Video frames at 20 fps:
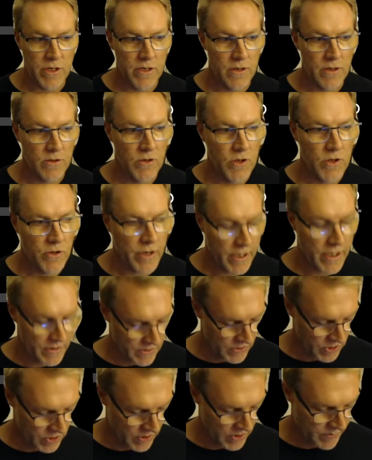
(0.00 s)
to create a
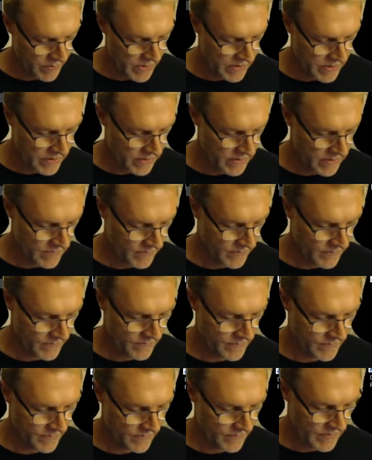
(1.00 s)
shipment?
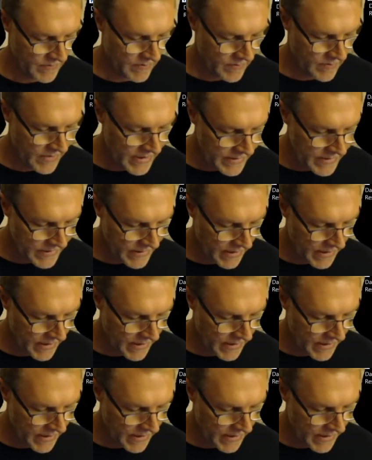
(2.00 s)
Please send a